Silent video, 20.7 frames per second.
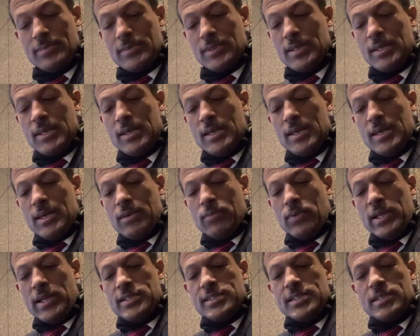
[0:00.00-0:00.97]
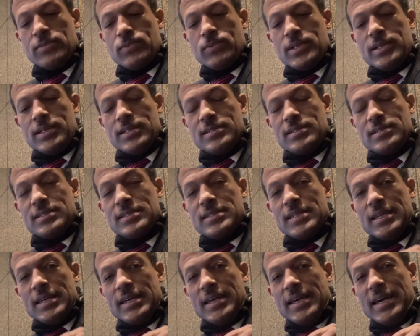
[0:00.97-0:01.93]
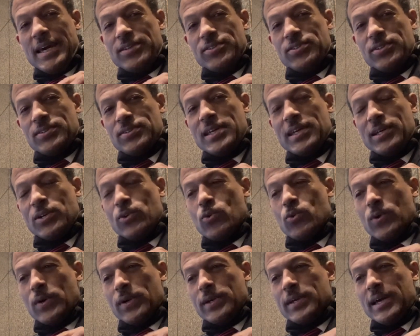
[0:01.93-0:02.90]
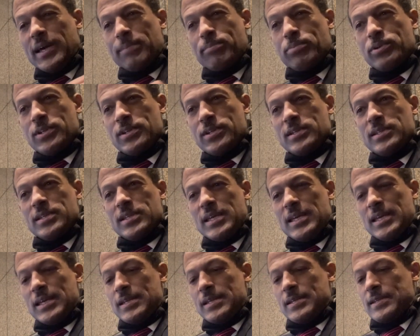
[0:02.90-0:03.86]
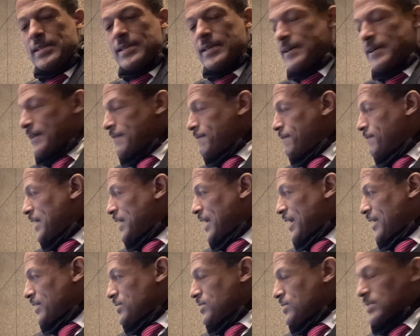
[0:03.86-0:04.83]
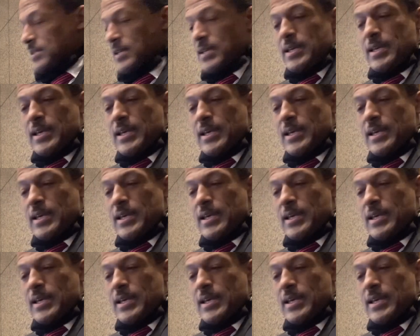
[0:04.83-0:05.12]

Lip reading: And what I did was I took that cork, I put it in a vise,